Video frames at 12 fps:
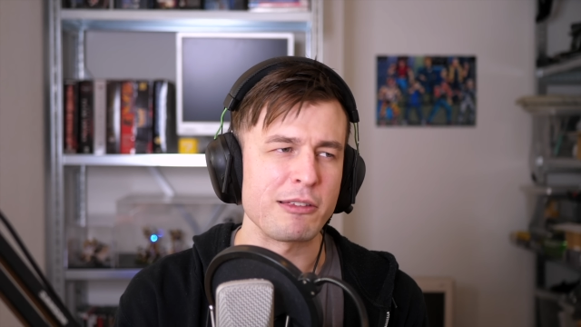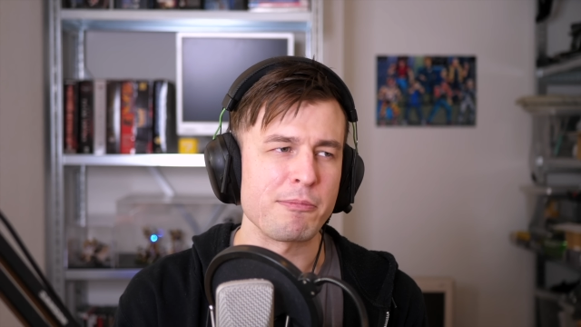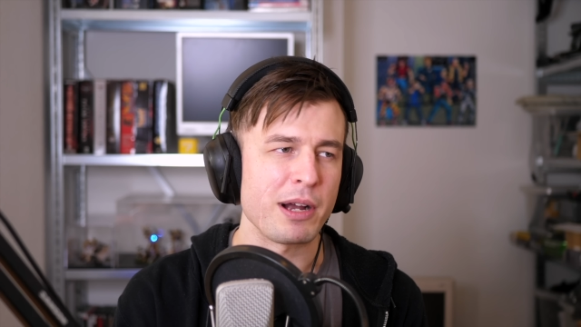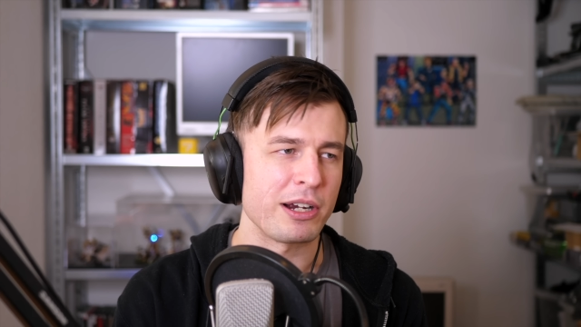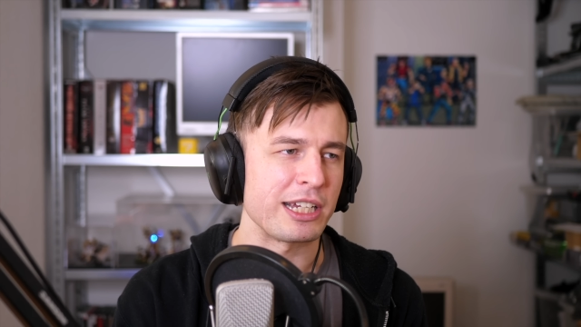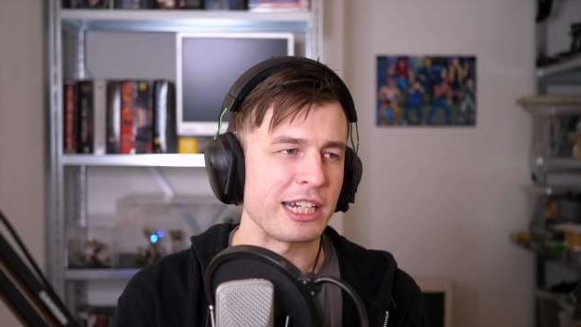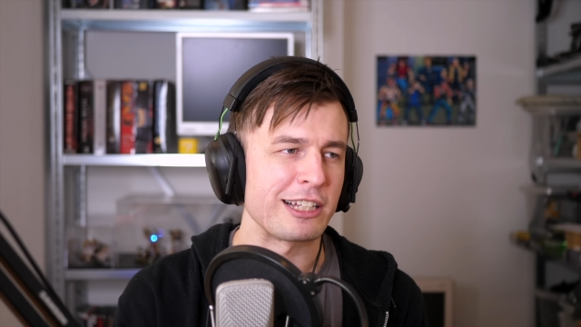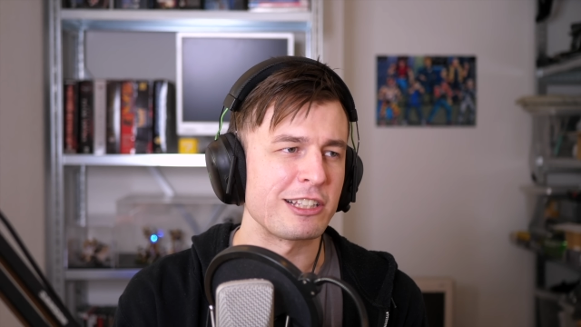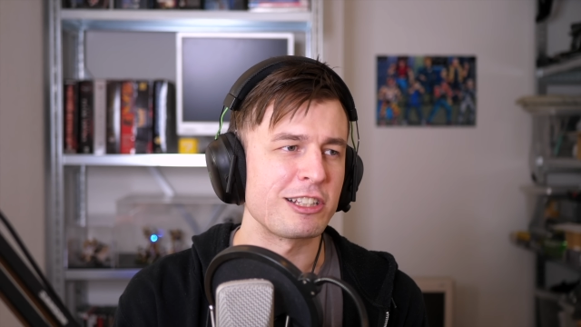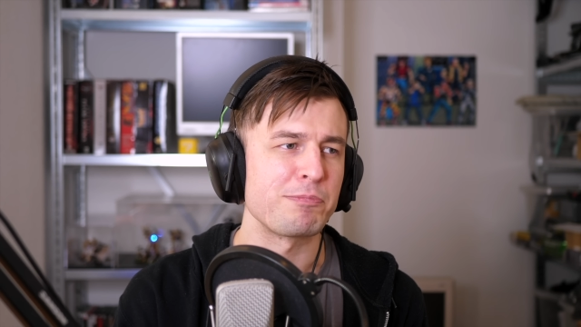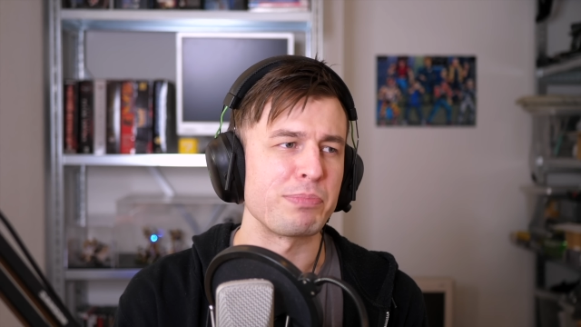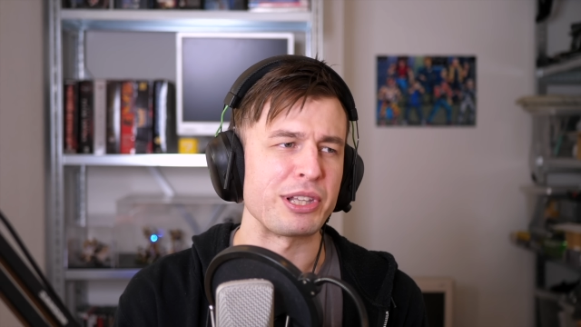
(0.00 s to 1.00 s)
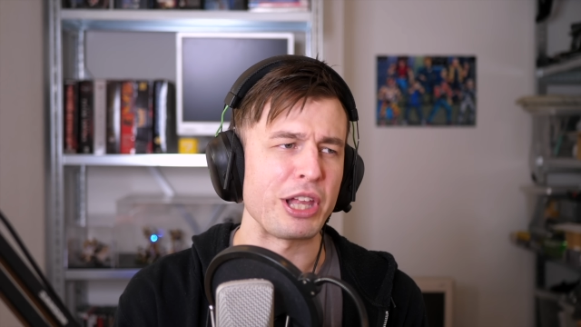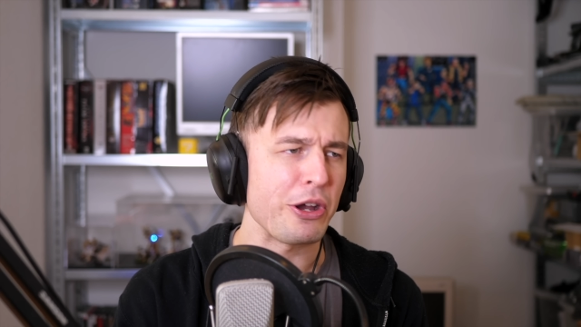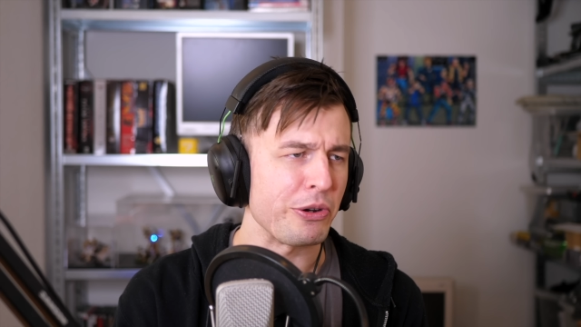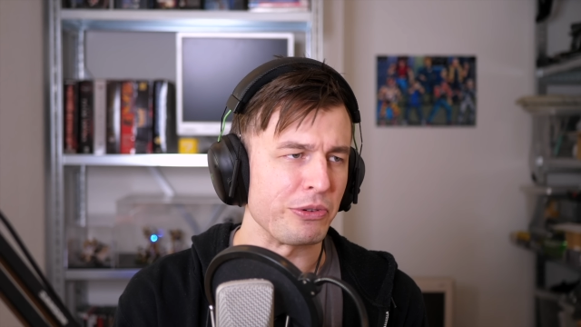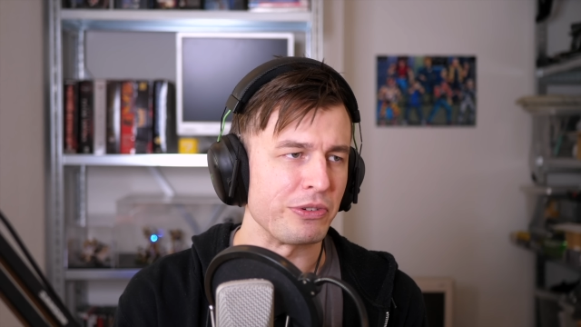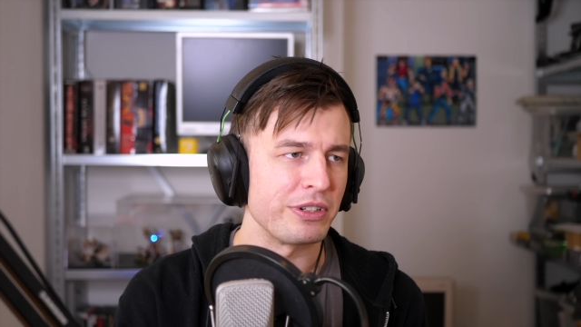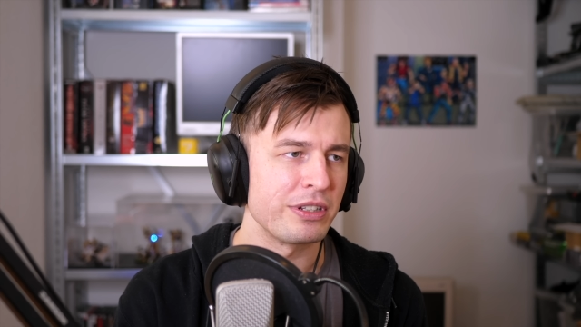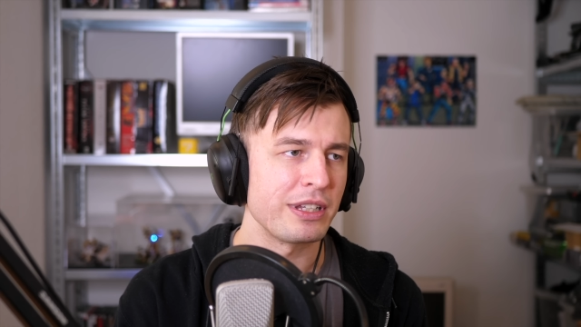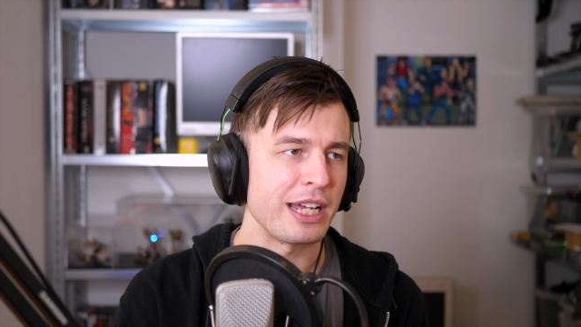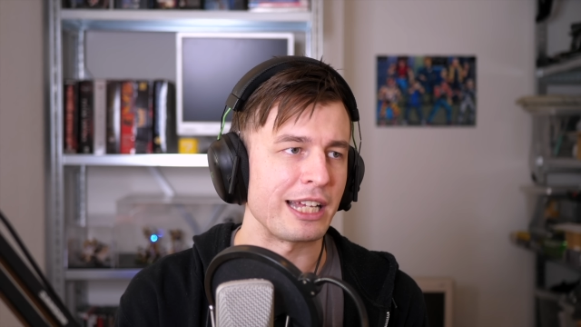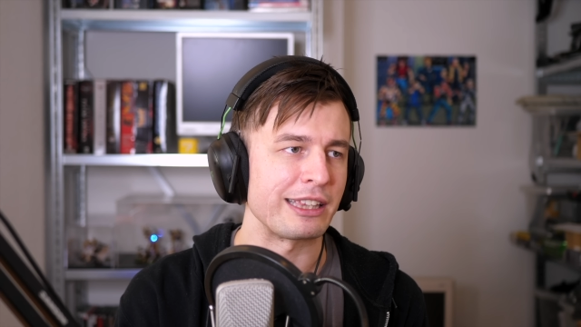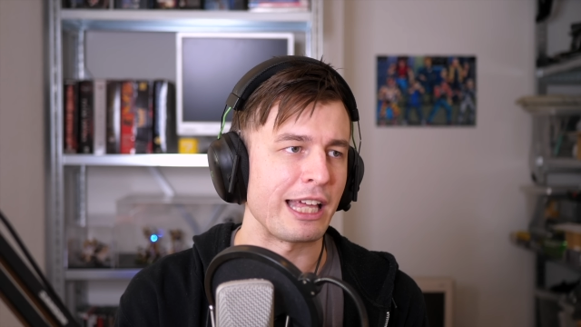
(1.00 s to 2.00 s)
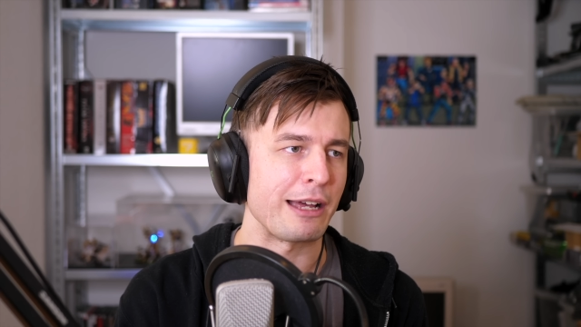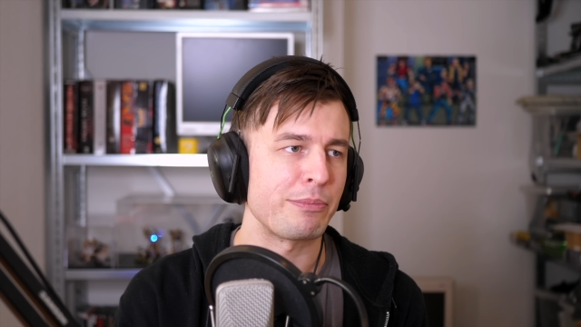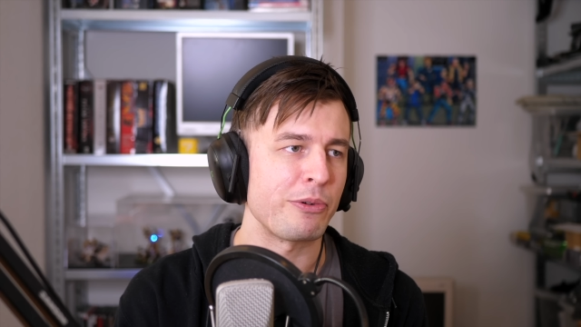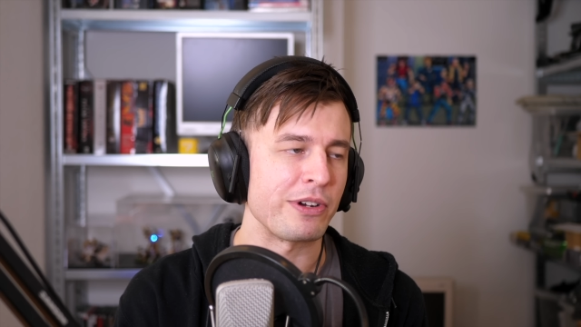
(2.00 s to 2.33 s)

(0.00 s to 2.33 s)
the market explode at that